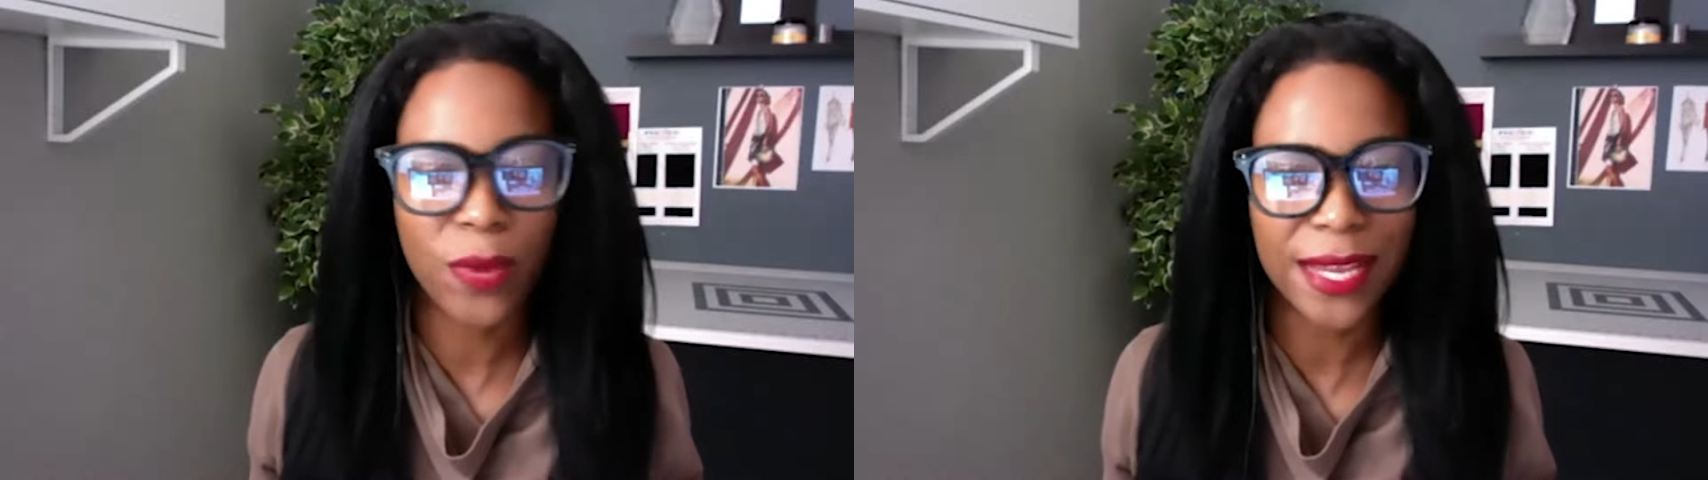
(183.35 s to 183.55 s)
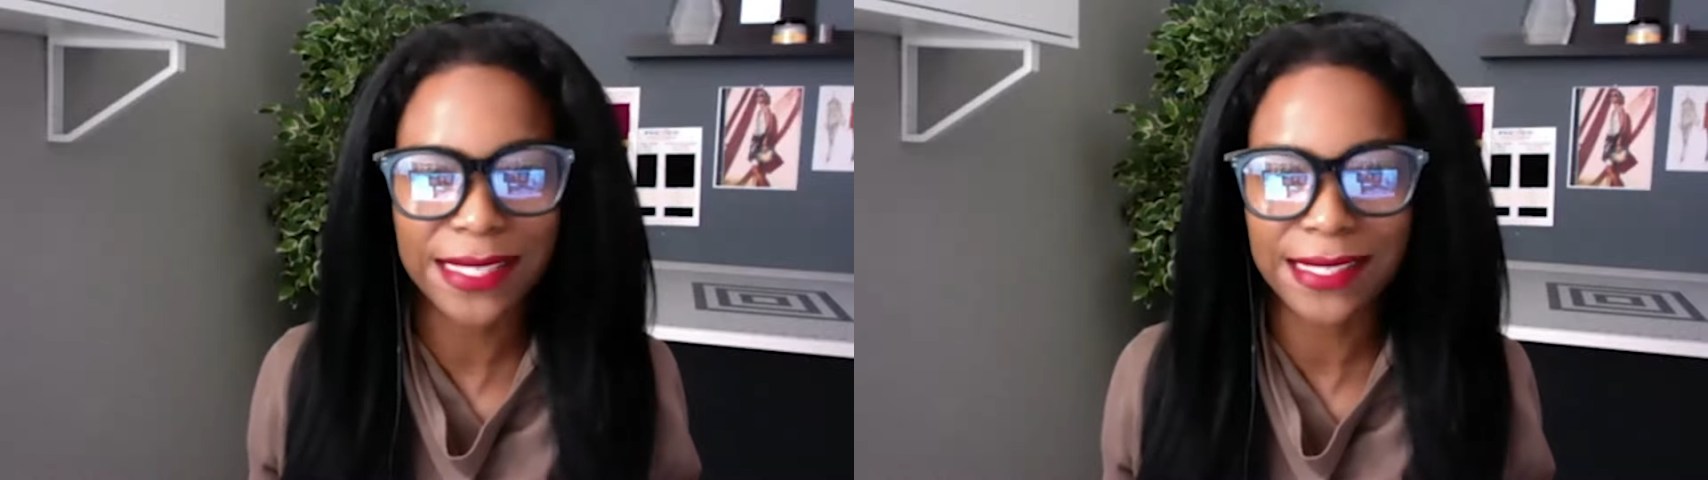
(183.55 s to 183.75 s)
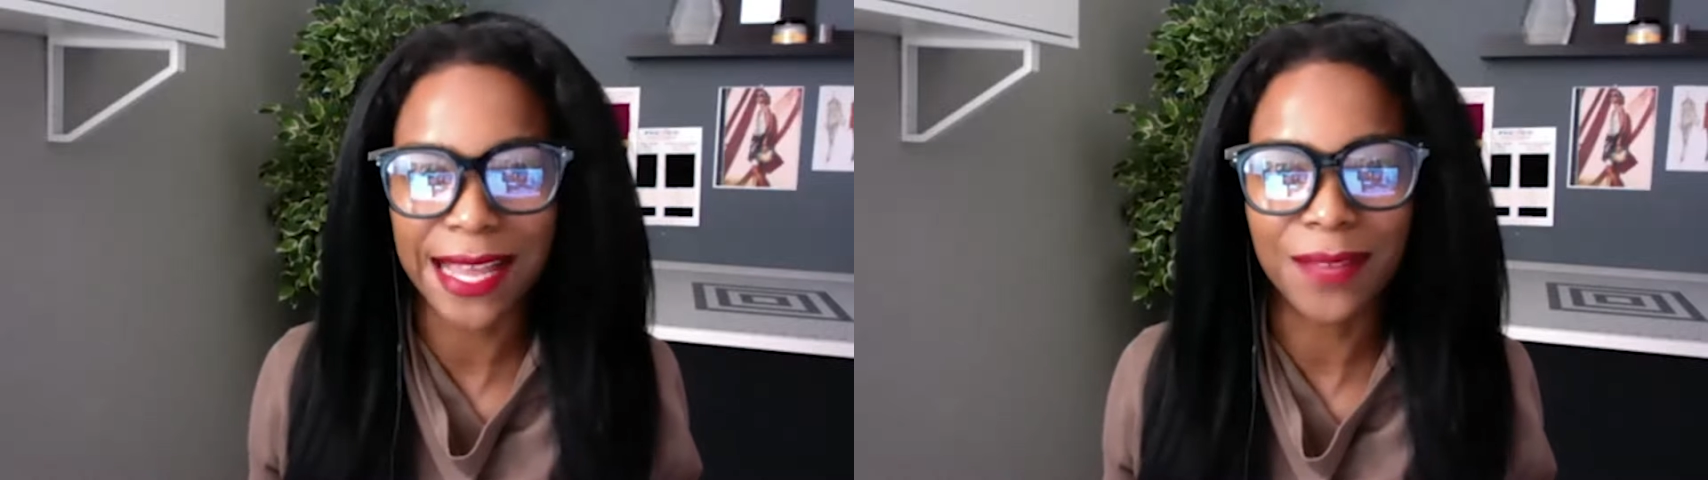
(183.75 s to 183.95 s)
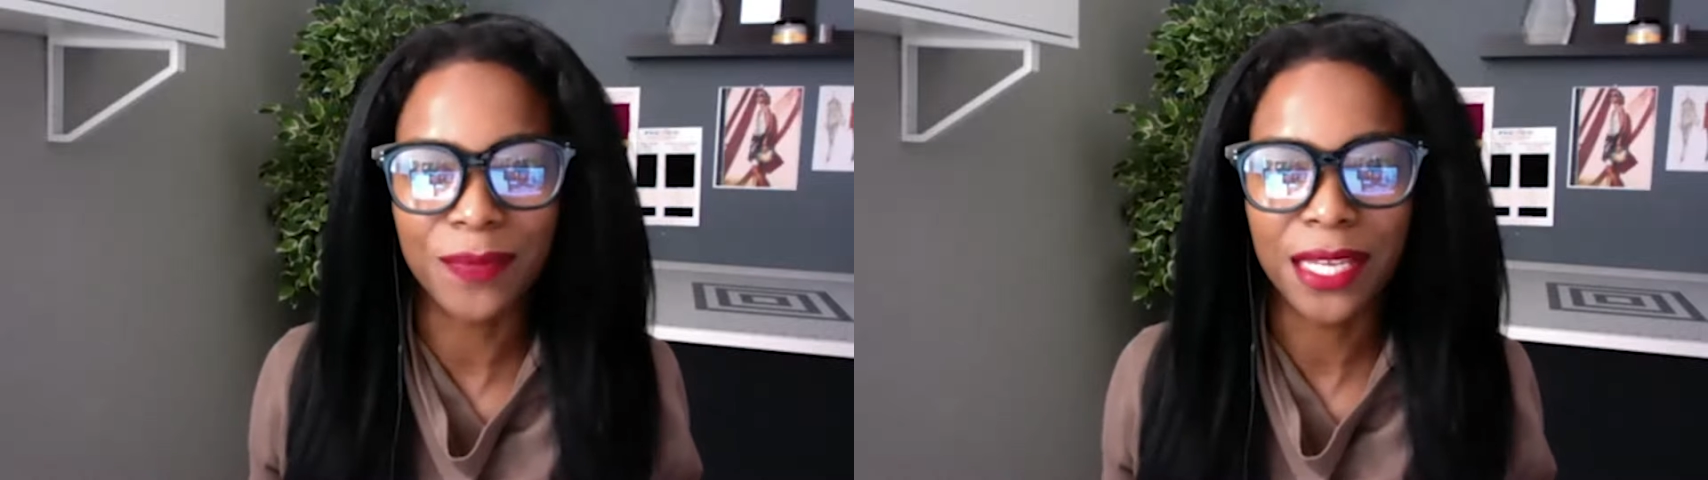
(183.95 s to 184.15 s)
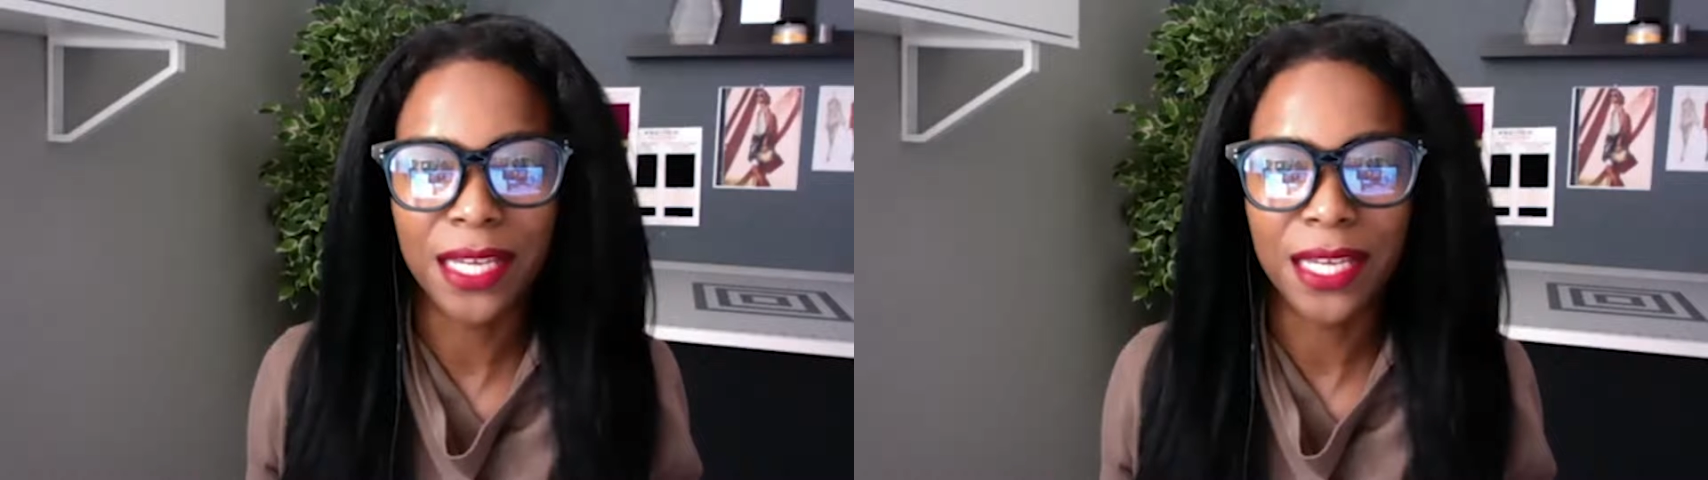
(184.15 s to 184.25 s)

what is that?